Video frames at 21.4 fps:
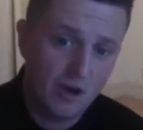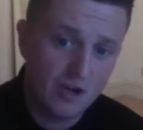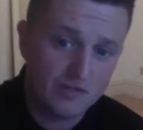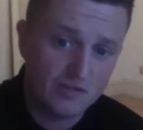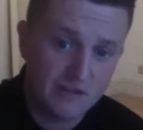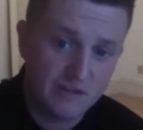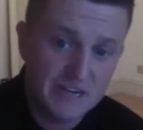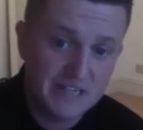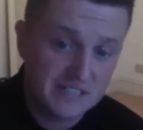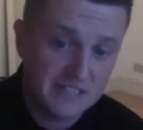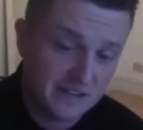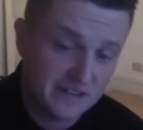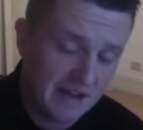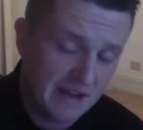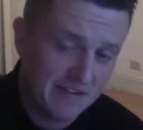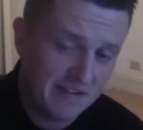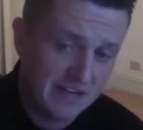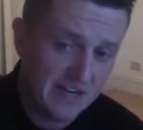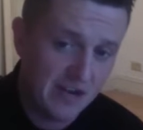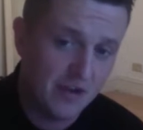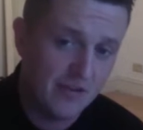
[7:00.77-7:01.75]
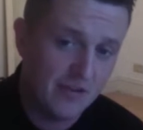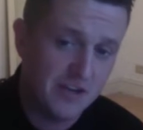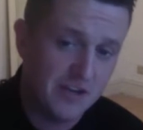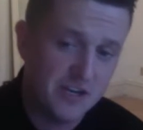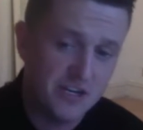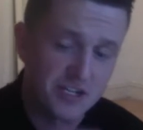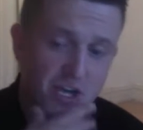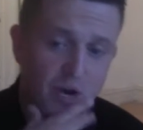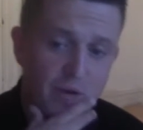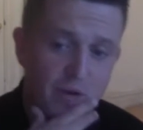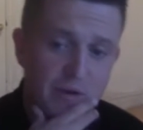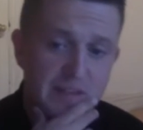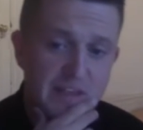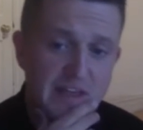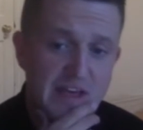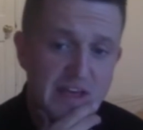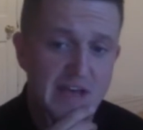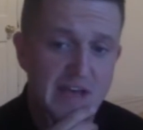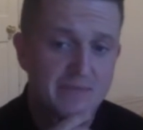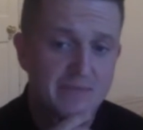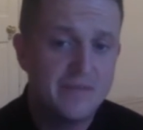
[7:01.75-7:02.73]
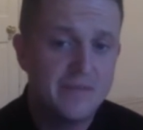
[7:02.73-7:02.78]
most recent, that video that you're showing
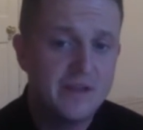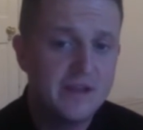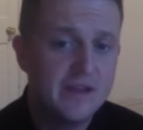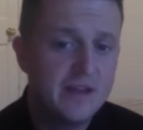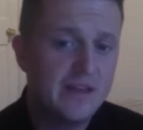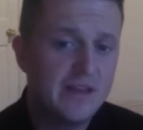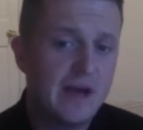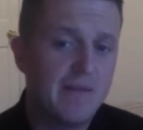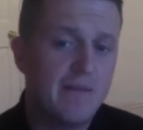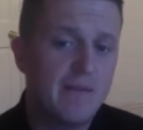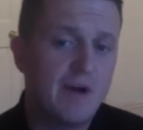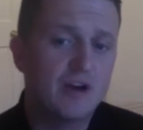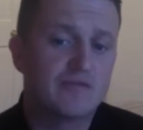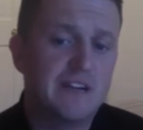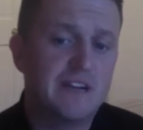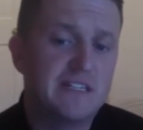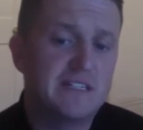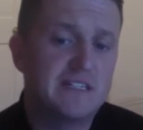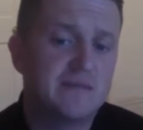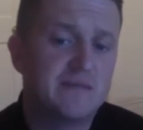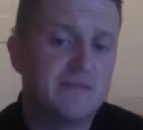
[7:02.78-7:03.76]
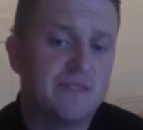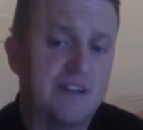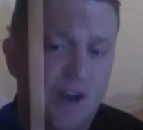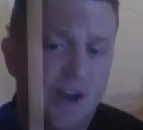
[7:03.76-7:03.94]
there, that most recent